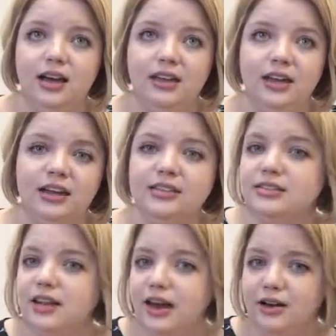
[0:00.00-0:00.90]
That
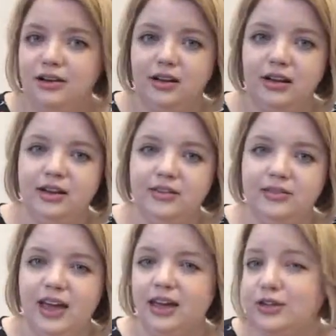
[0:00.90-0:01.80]
is not
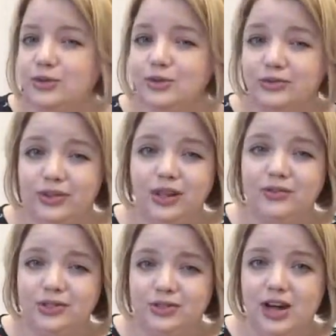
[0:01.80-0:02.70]
that useful
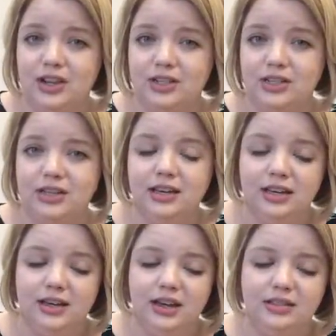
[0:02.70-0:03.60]
of a strategy.
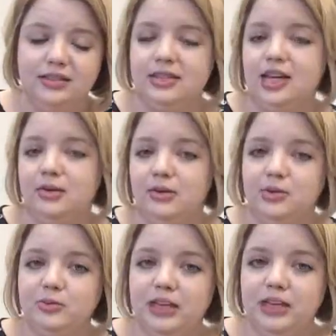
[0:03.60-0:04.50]
And the second
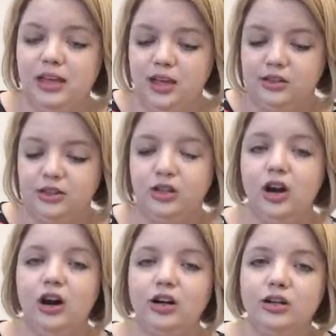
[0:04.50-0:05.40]
one would be
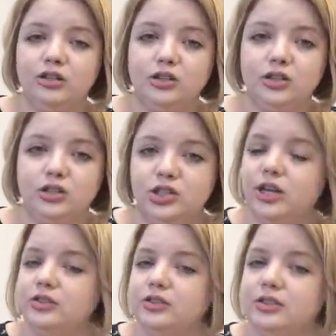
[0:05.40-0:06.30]
large
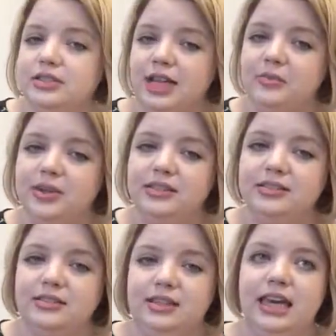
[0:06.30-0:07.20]
general
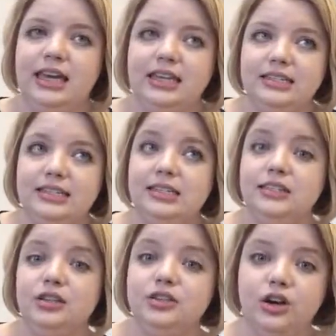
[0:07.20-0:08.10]
statements like,
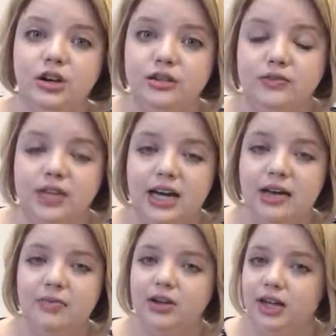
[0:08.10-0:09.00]
since the dawn of
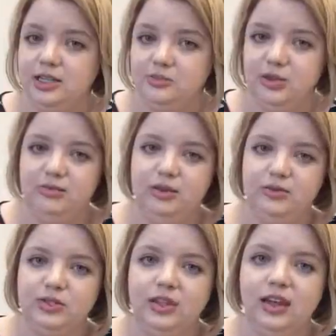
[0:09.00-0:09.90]
time there has been
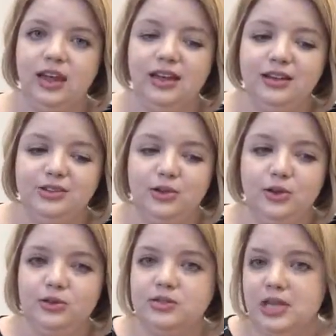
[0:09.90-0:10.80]
music. So
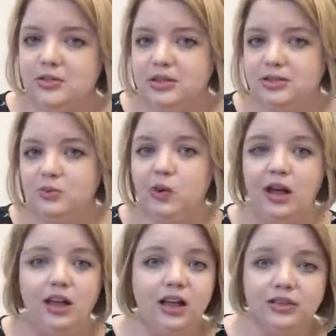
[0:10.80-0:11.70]
those statements,
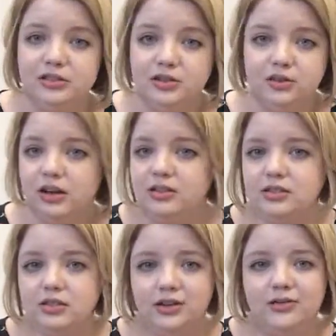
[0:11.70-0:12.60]
while also not
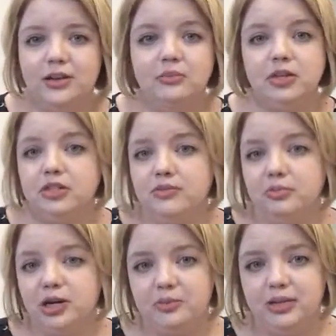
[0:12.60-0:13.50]
serving much of
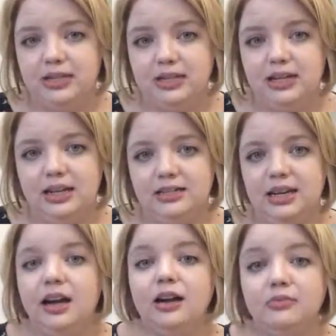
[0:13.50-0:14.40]
a purpose in an
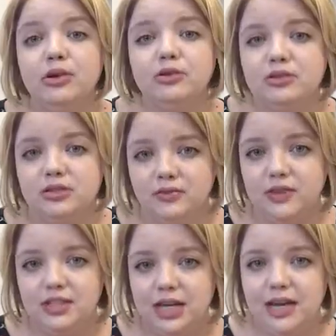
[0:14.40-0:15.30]
essay, are most
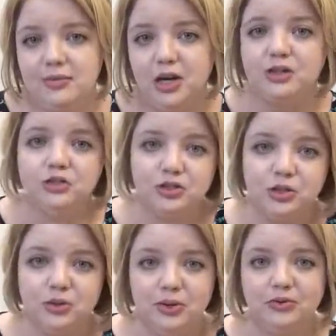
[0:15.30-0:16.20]
of the time
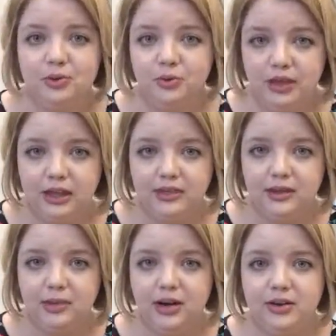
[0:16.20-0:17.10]
untrue if you really
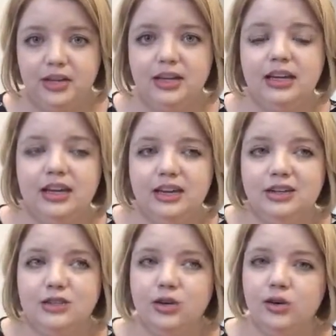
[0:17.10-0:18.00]
think about it.
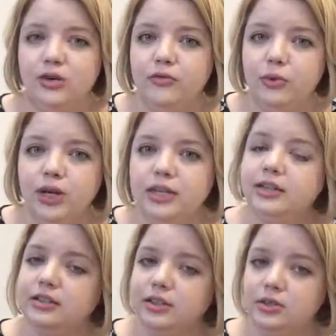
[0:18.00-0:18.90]
So
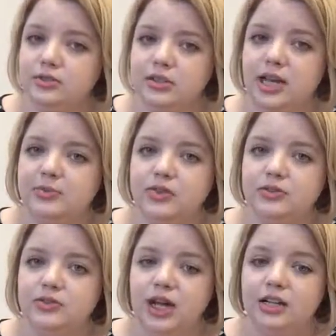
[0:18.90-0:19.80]
avoid those types
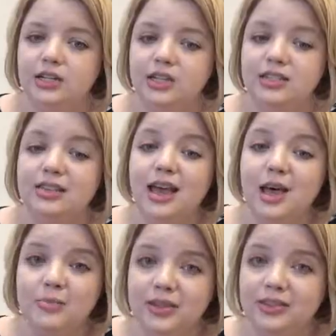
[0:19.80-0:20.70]
of strategies,
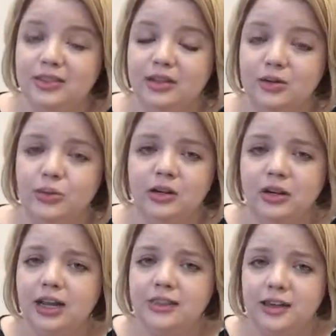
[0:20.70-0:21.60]
but the one
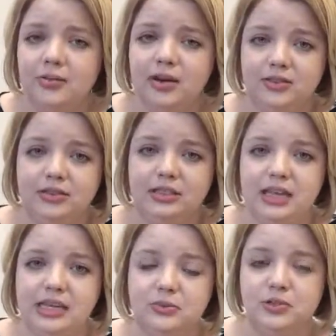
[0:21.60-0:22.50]
great thing about this
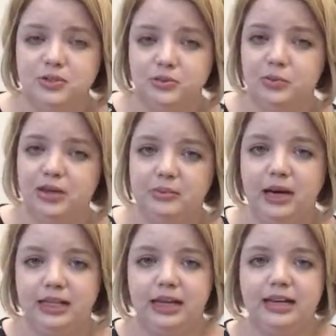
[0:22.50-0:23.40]
class, which will be
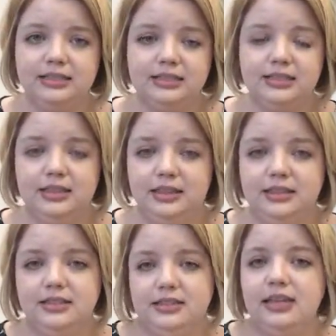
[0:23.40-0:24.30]
my last
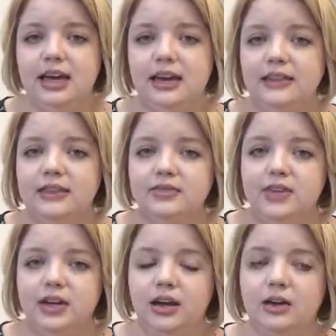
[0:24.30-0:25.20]
thing to say in this
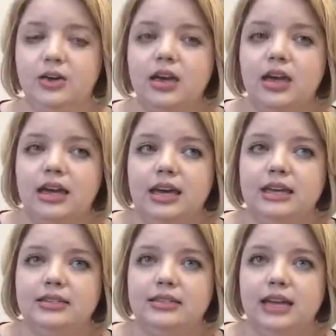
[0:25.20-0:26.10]
video,
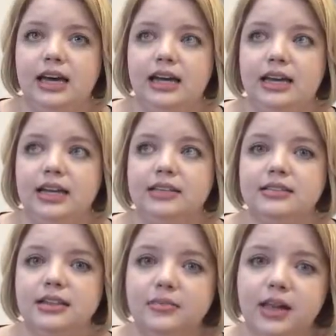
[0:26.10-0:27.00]
is that in
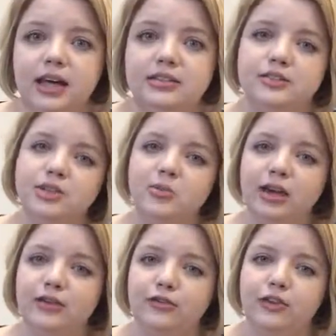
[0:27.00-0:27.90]
some classes you
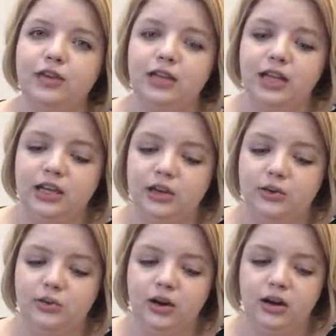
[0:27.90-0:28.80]
might feel like
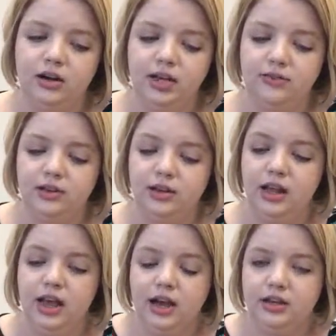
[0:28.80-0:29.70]
you are
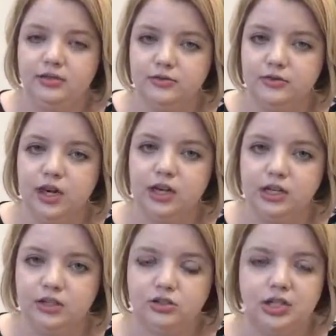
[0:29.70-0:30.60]
given a
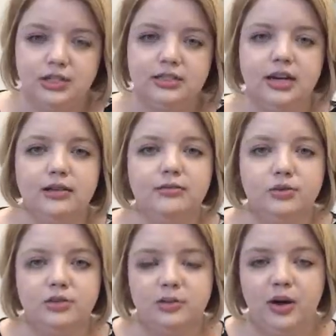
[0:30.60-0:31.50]
very strict set of
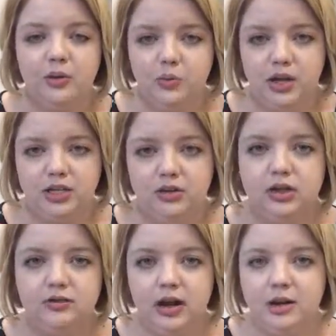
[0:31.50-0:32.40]
rules about what you
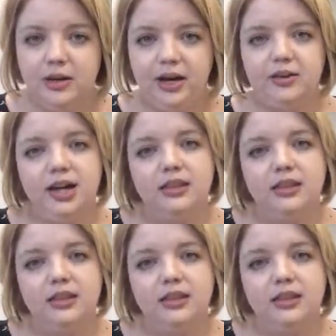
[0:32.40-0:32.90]
can write about.